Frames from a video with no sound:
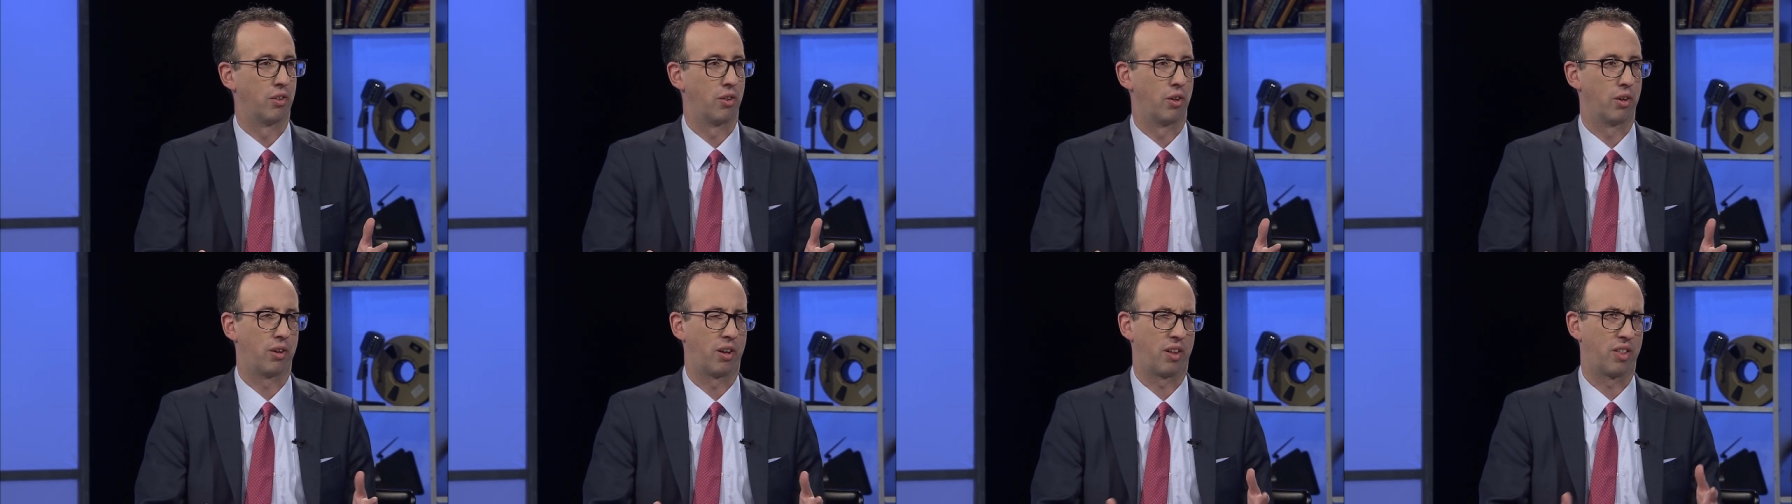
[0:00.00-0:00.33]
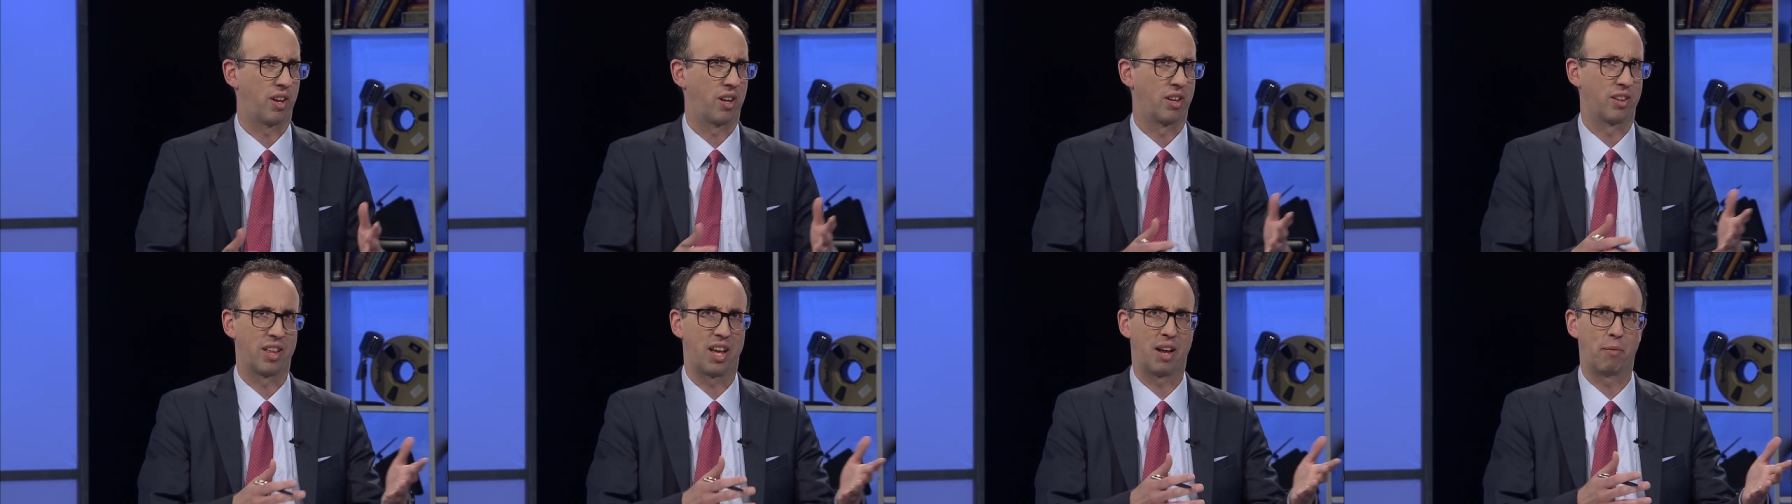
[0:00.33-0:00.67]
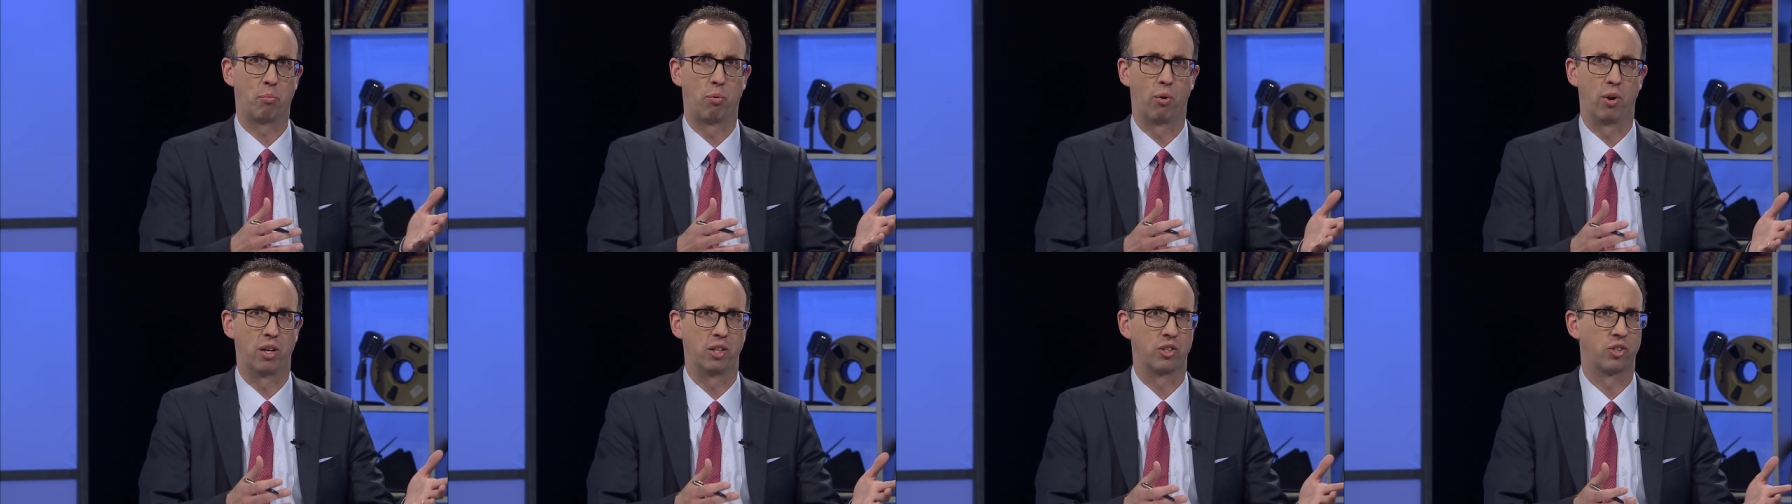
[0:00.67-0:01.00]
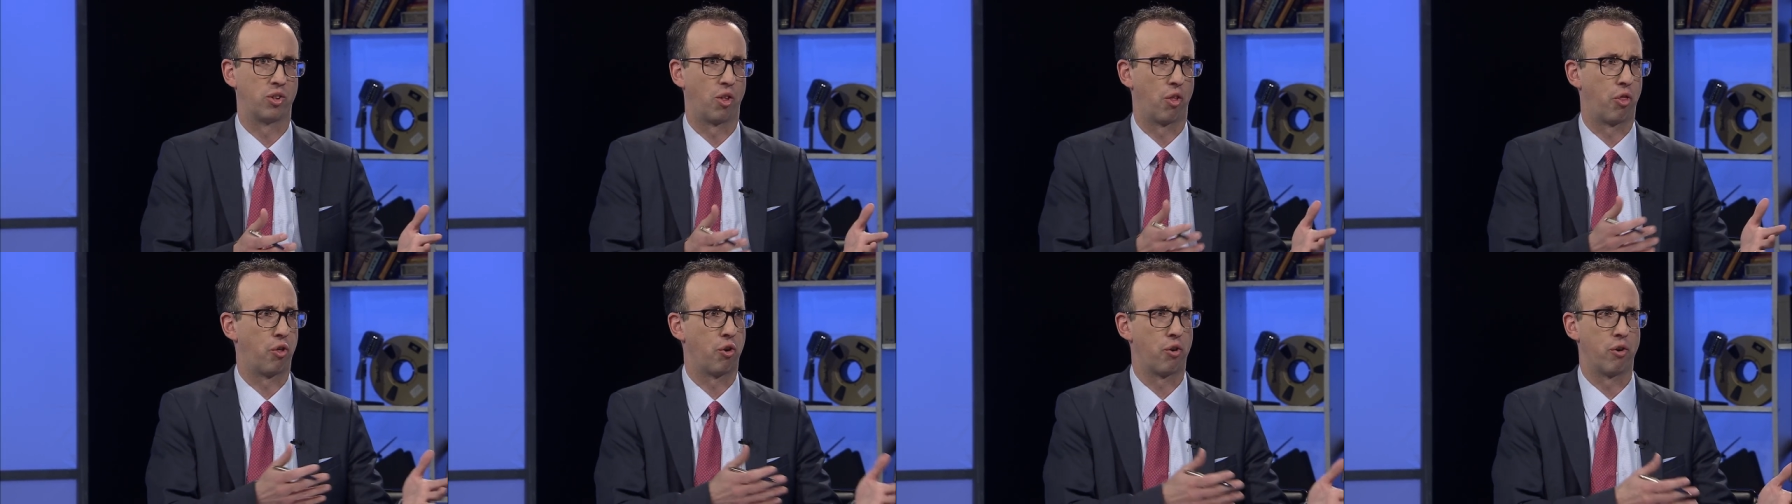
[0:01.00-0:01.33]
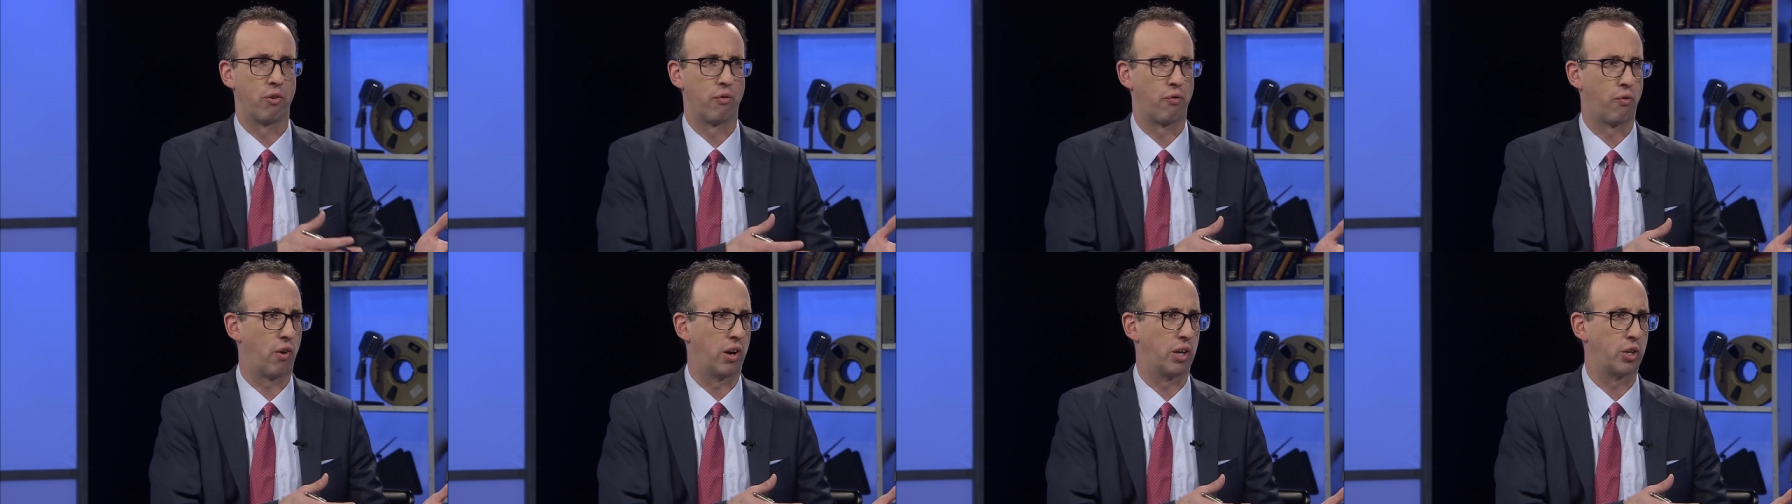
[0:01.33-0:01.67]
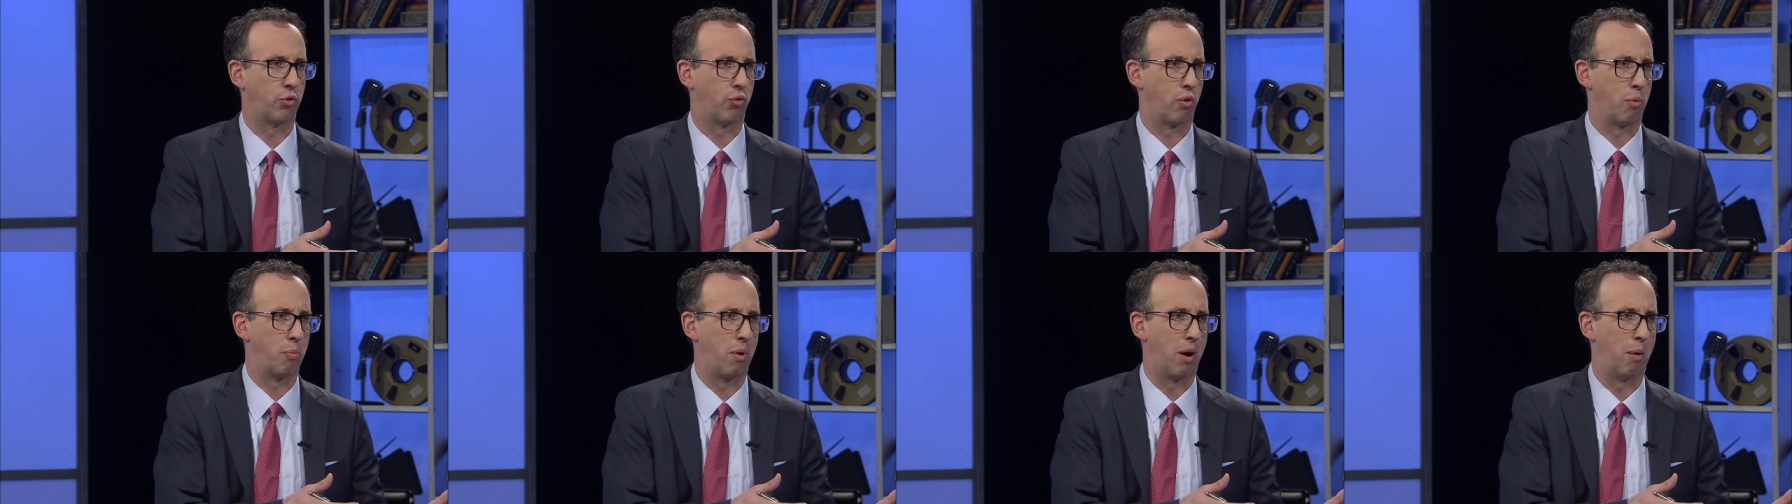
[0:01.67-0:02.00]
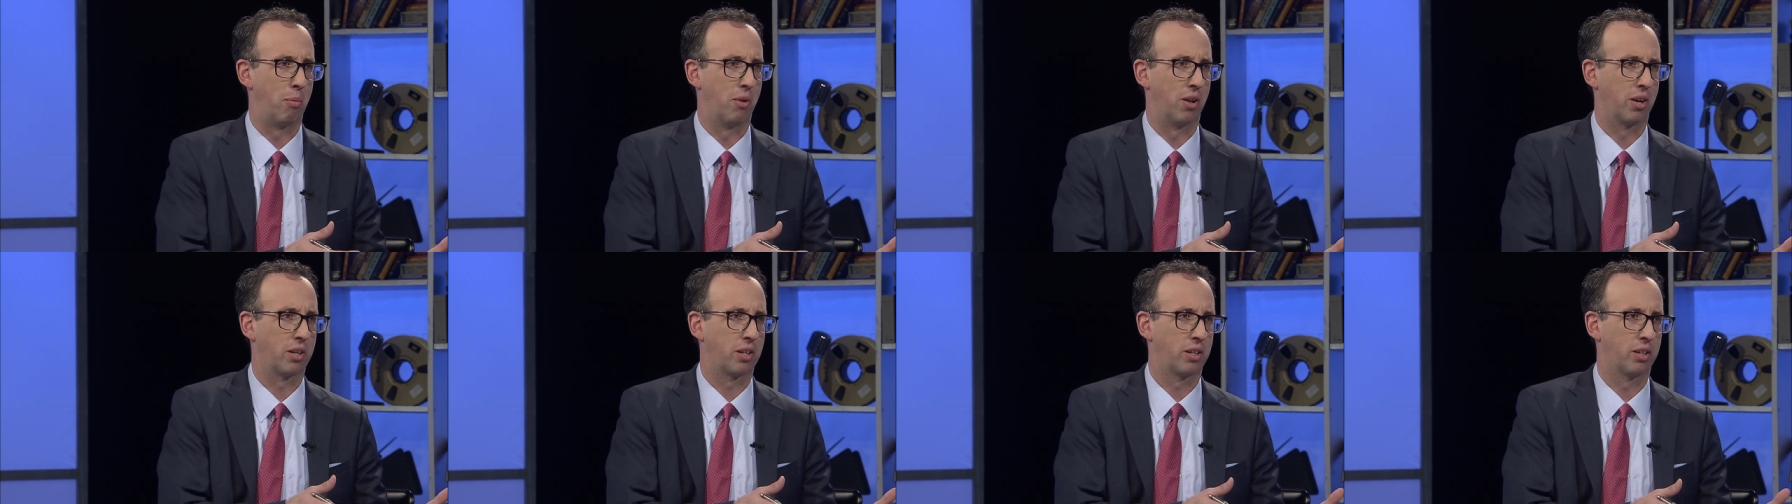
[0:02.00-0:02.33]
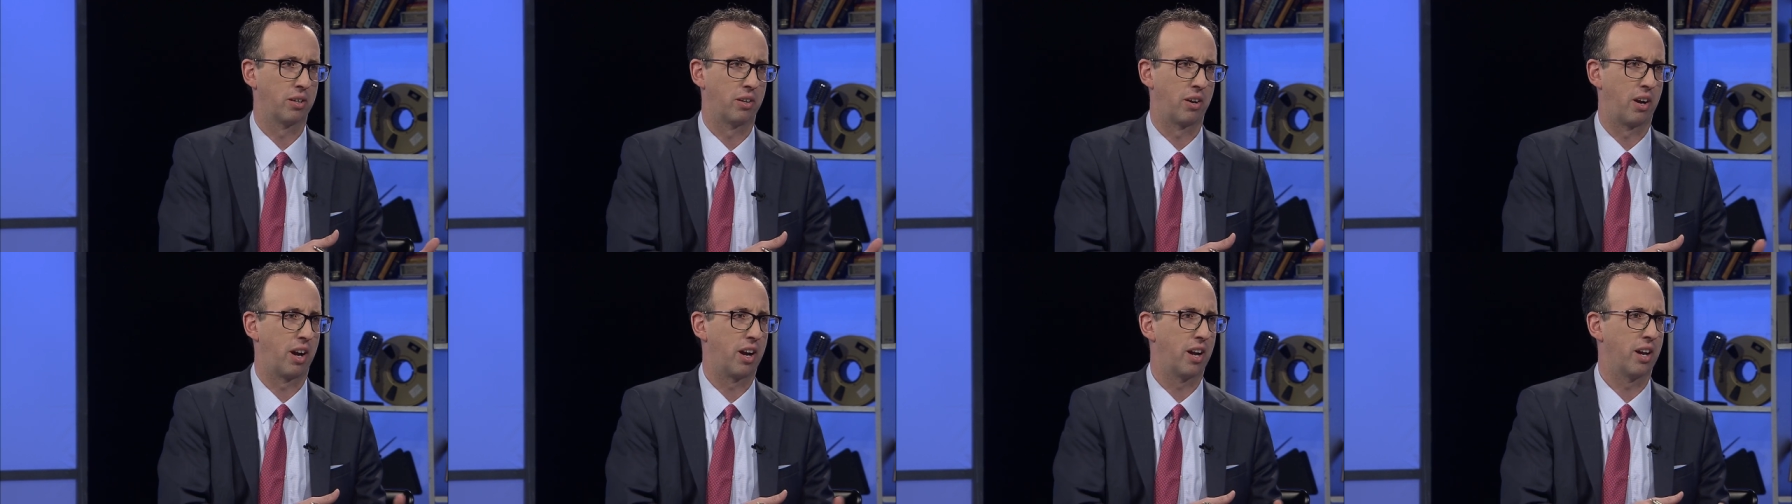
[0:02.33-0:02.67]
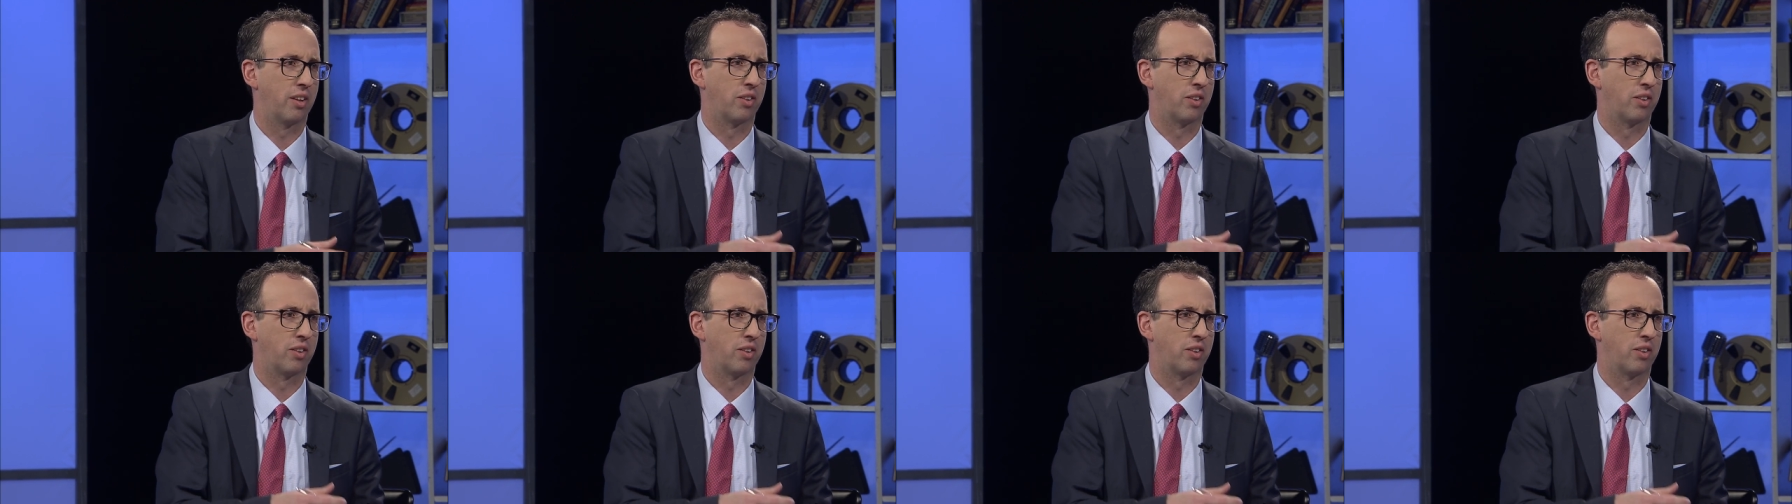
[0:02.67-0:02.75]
the I think at that point it's the Third French Republic, right?